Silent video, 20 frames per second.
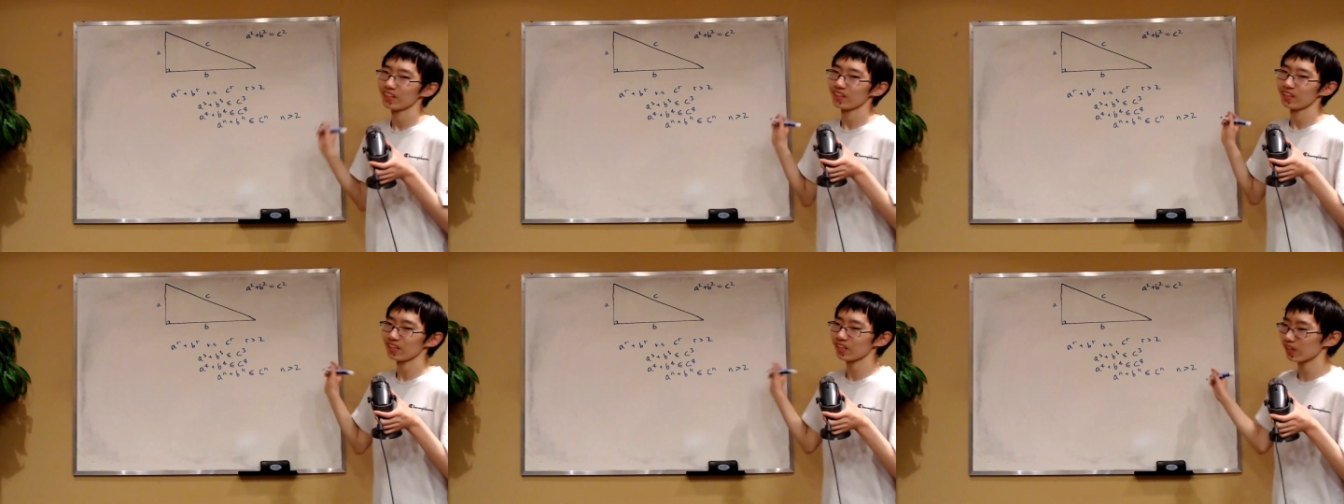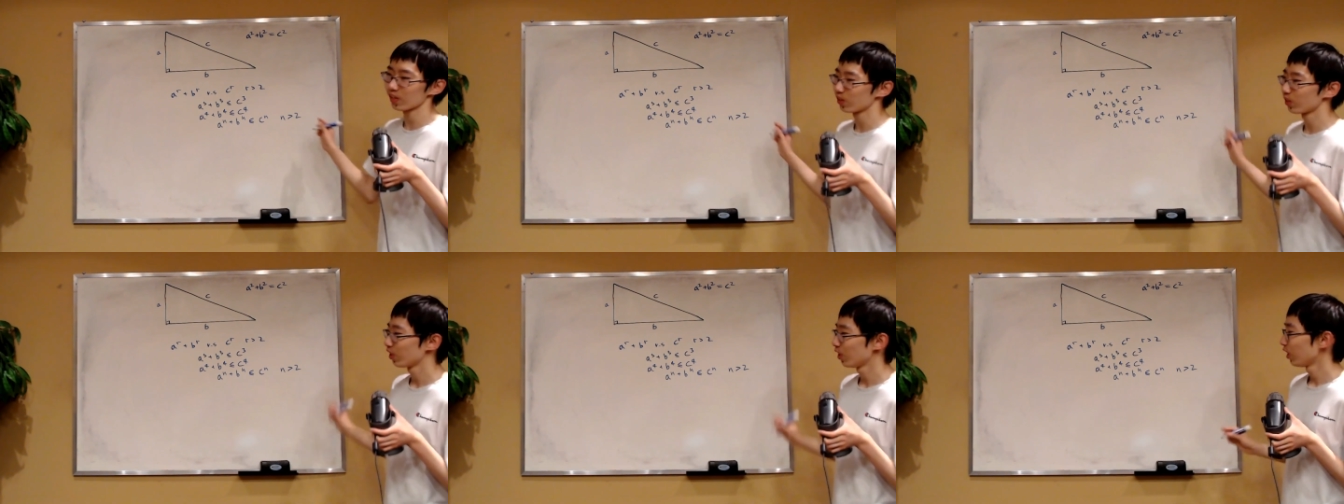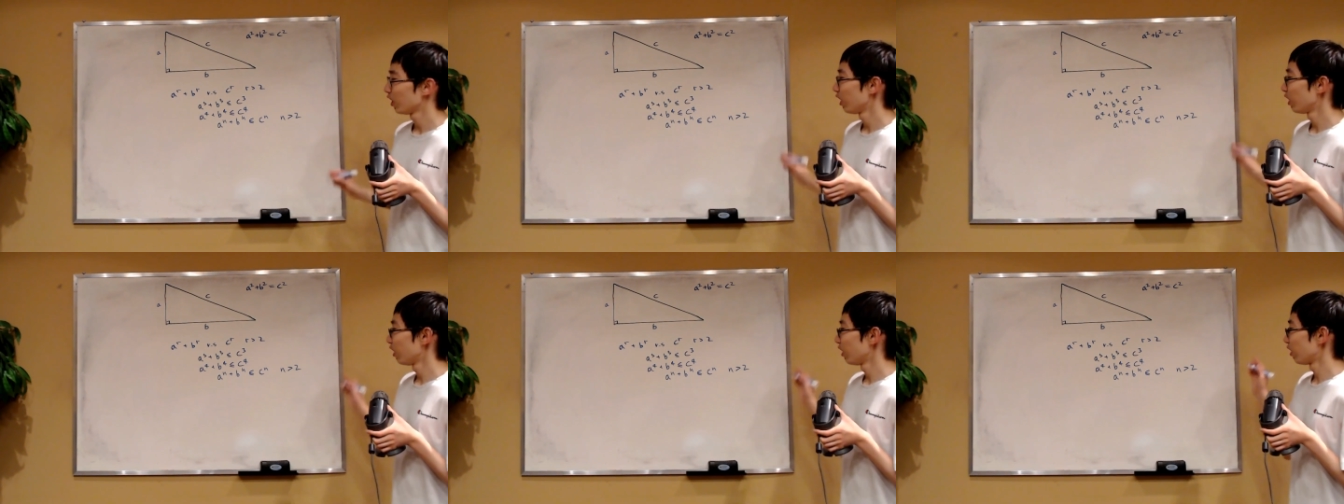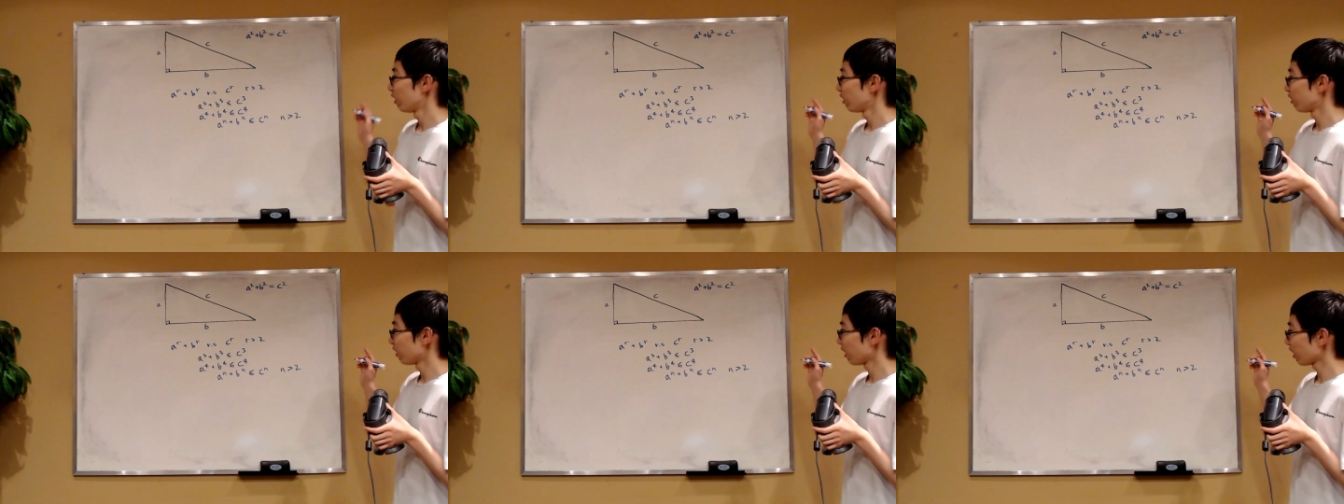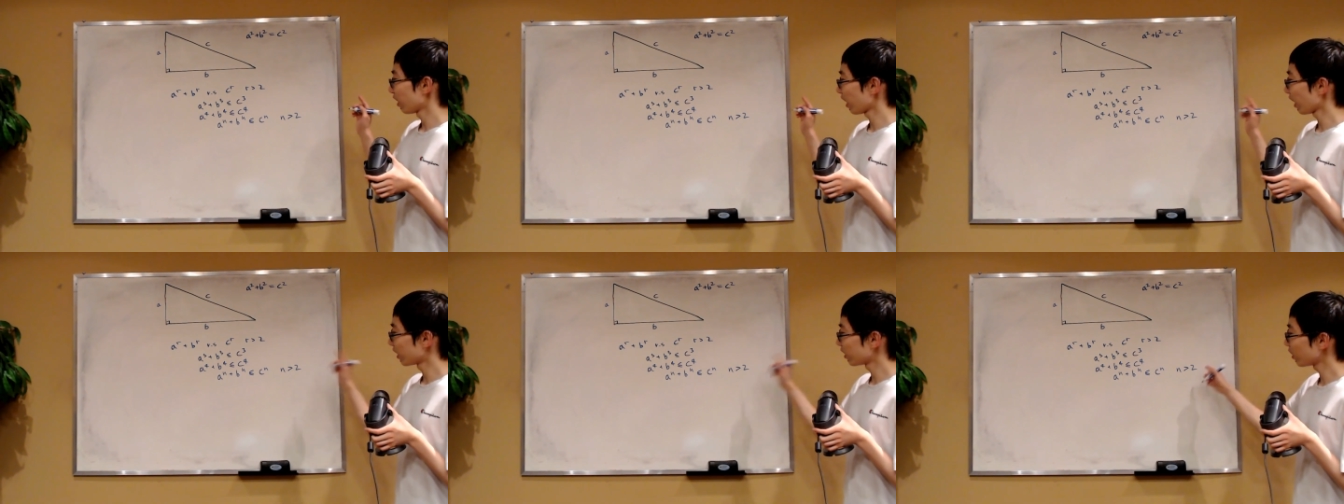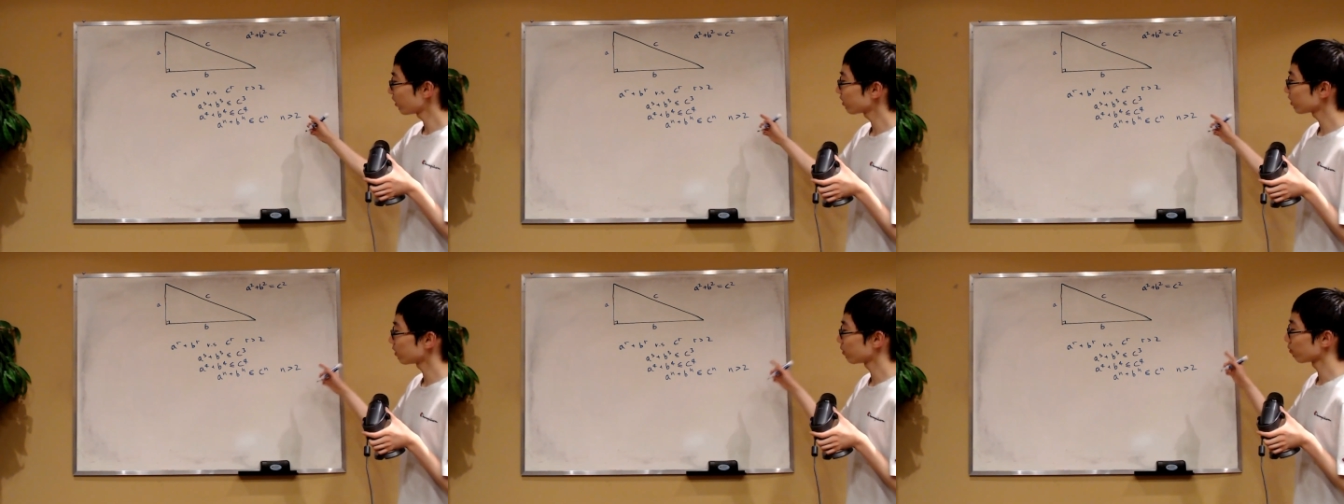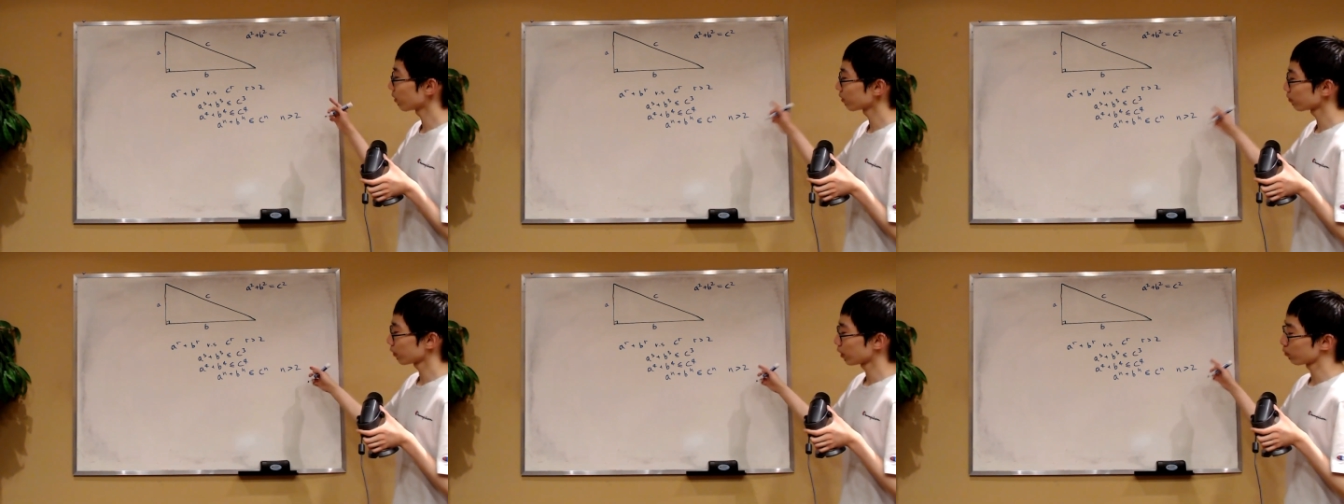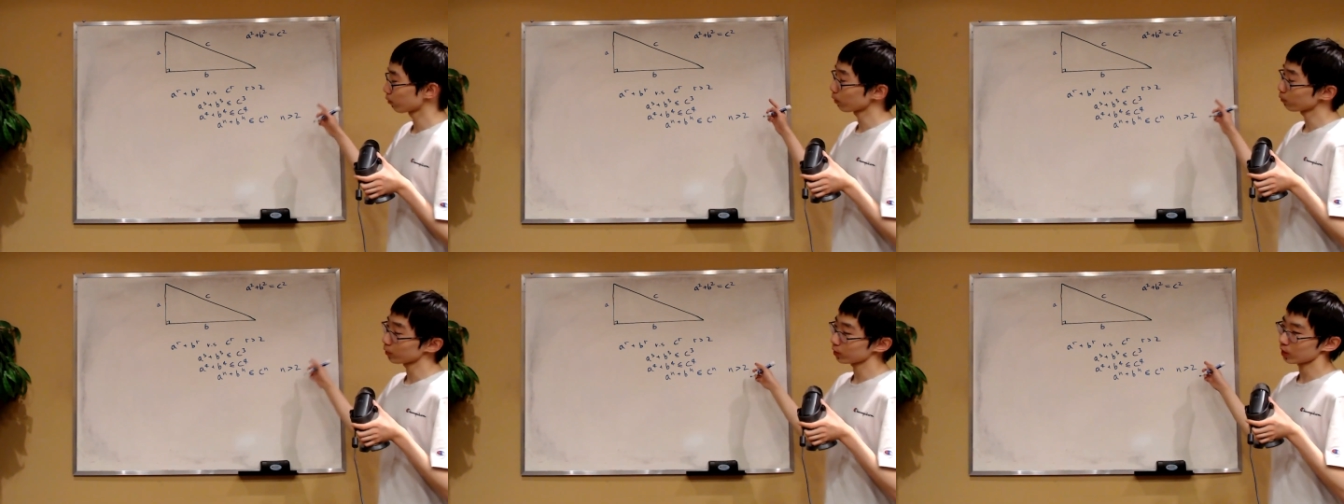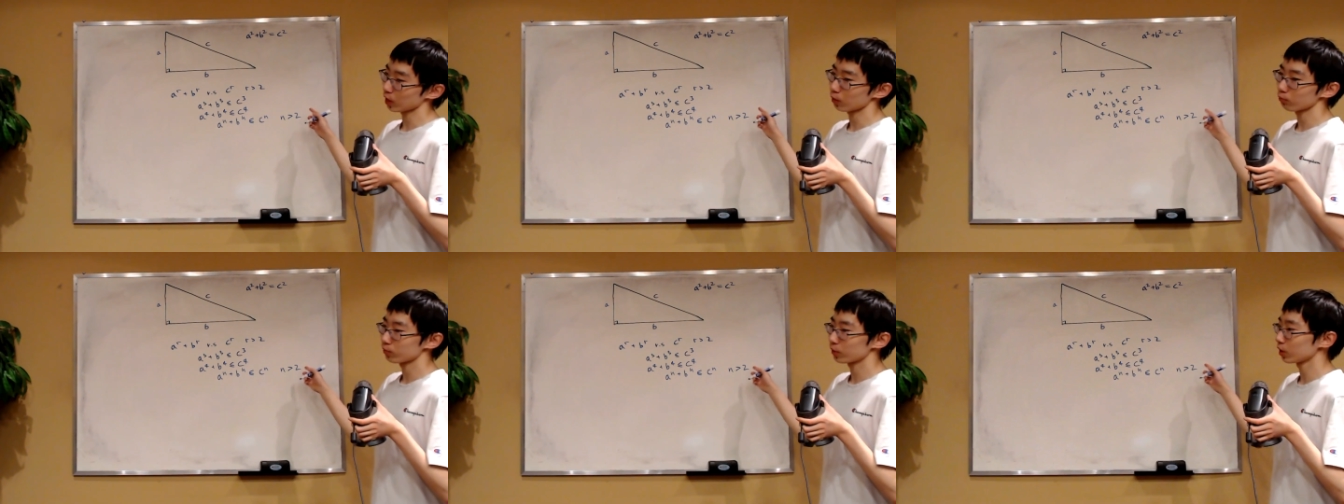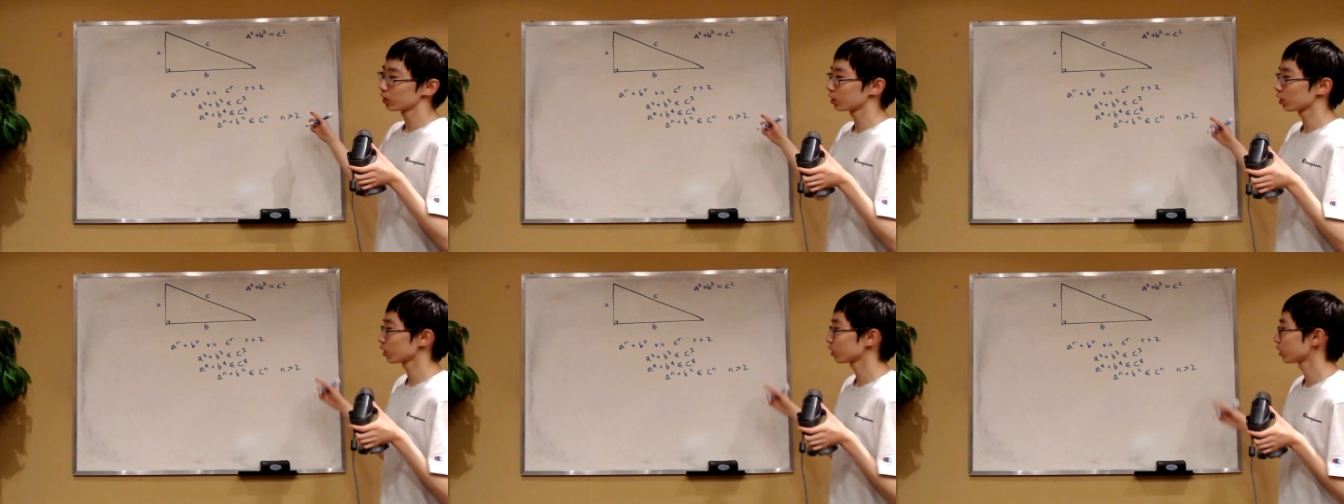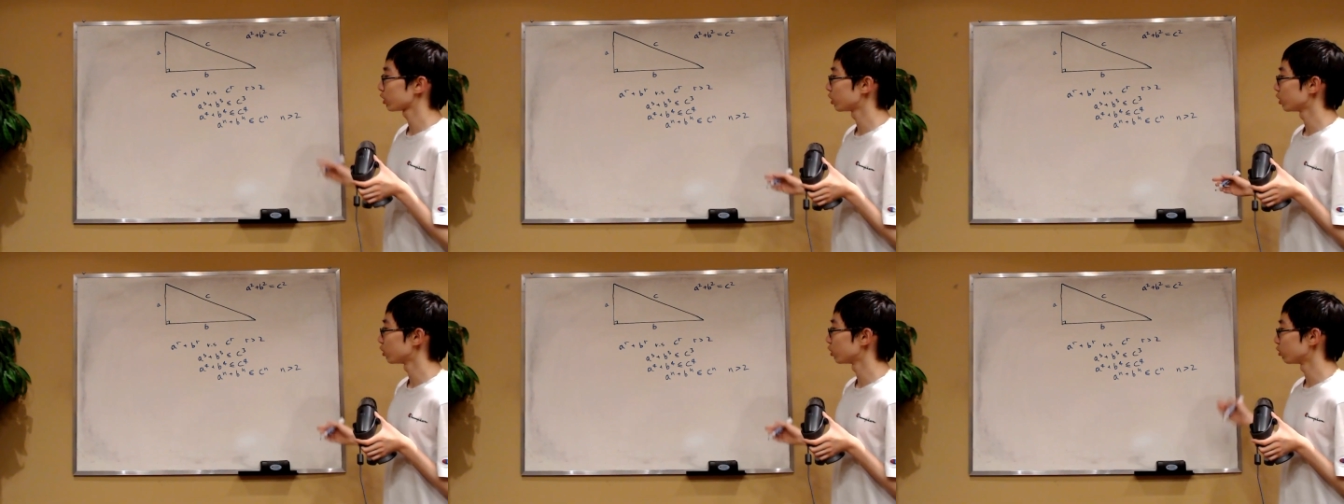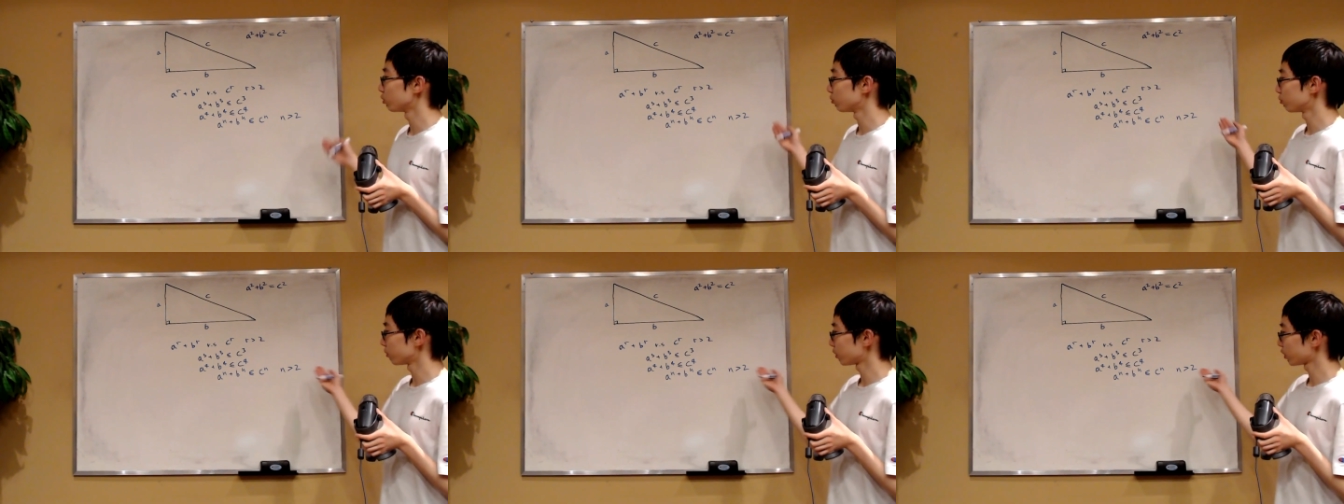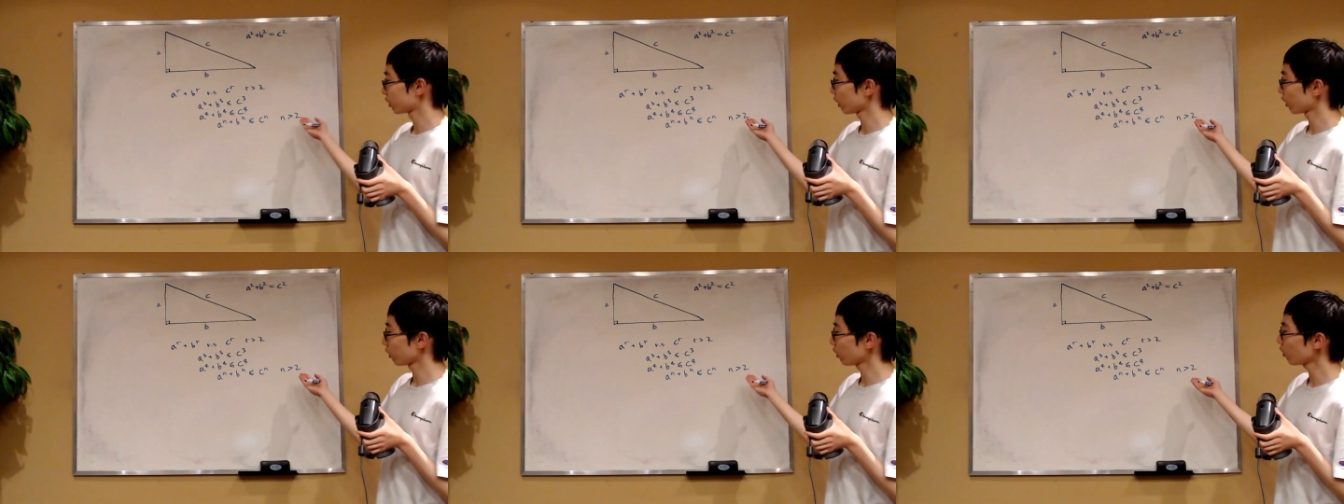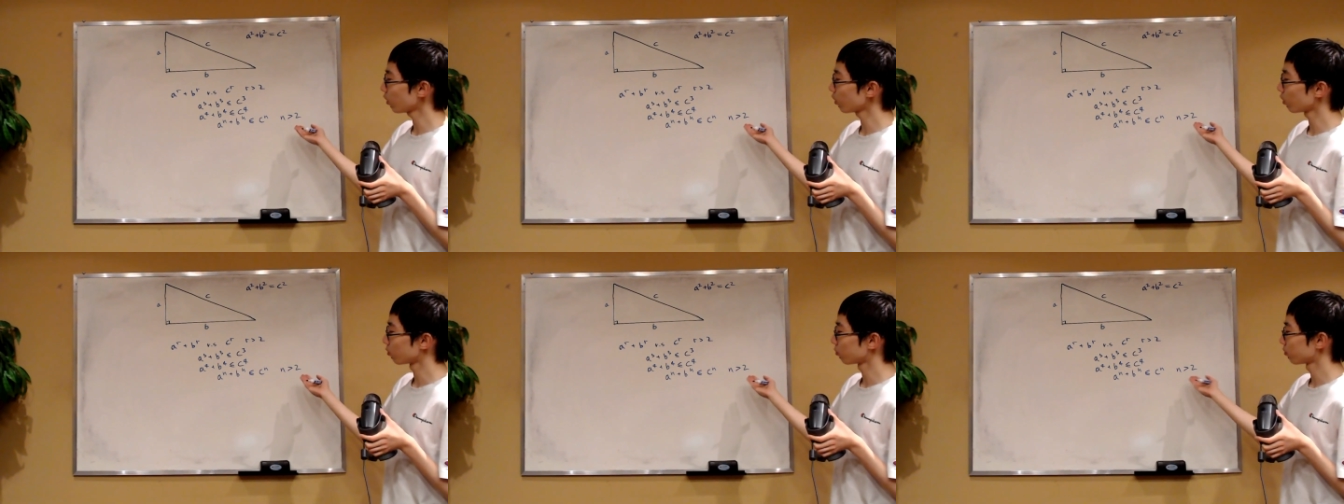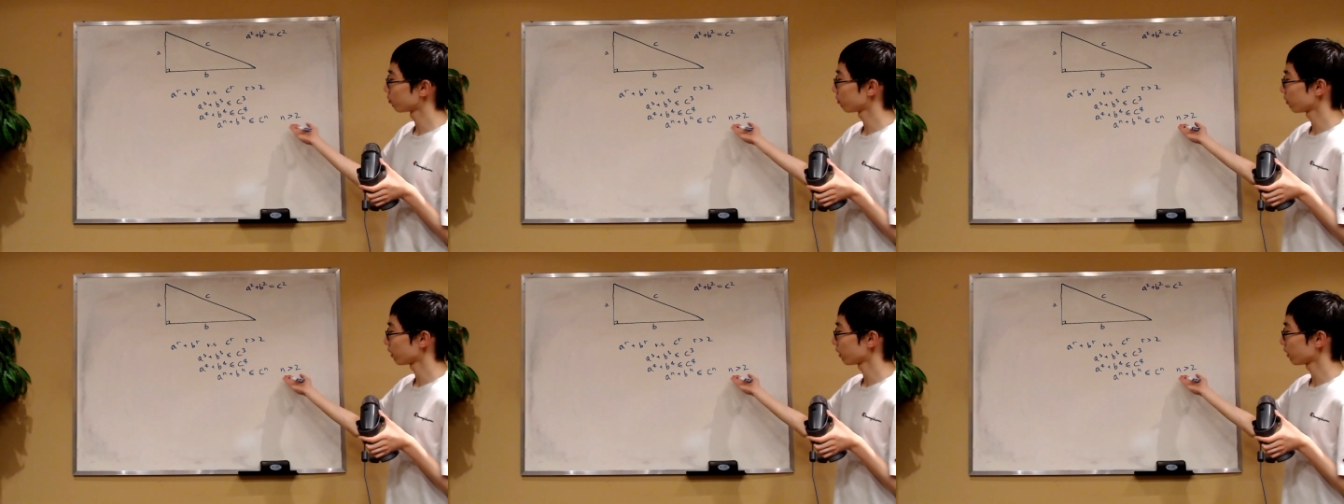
Now, I know that it might, it might be tempting just to say, oh,